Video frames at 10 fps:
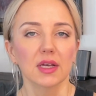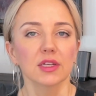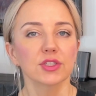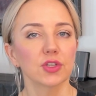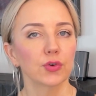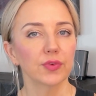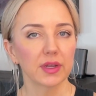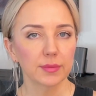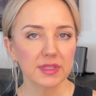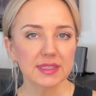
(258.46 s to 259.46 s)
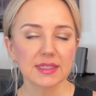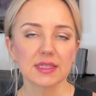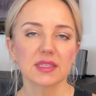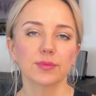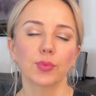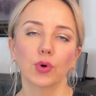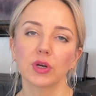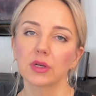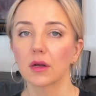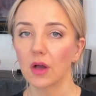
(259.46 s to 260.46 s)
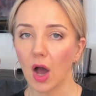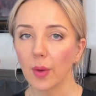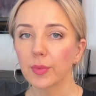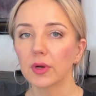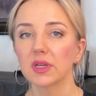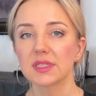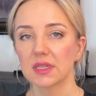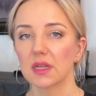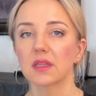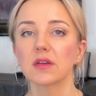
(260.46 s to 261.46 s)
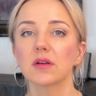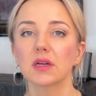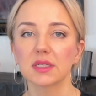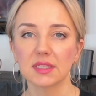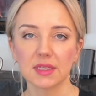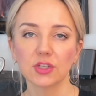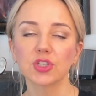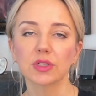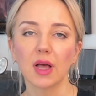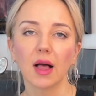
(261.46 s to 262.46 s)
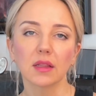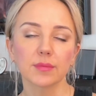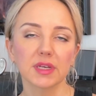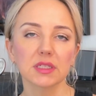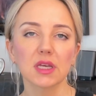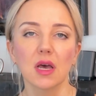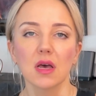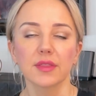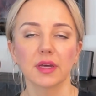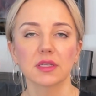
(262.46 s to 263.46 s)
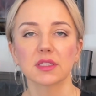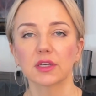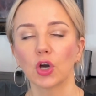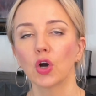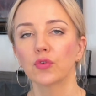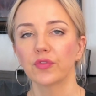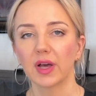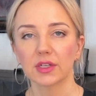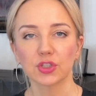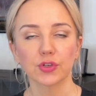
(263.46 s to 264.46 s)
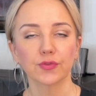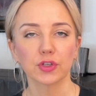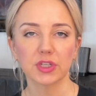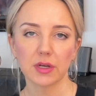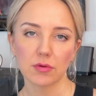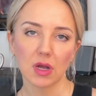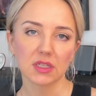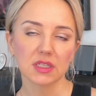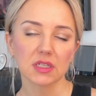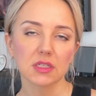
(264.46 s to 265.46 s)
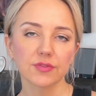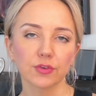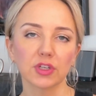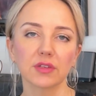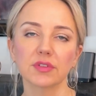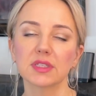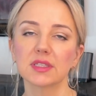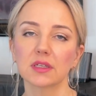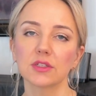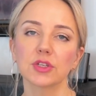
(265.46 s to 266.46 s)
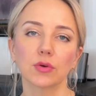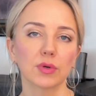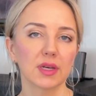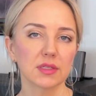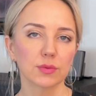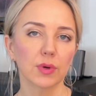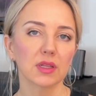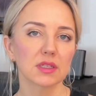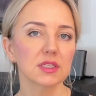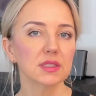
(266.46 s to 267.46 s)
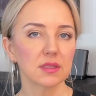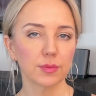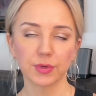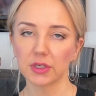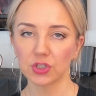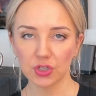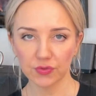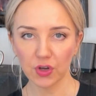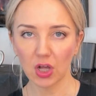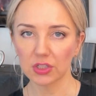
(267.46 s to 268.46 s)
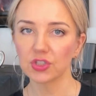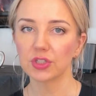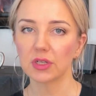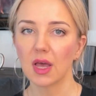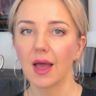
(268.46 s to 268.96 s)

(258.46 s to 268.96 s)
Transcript: So vitamin C is important. Copper is another essential element that is a cofactor for tyrosinase, for even skin tone, as well as the production of collagen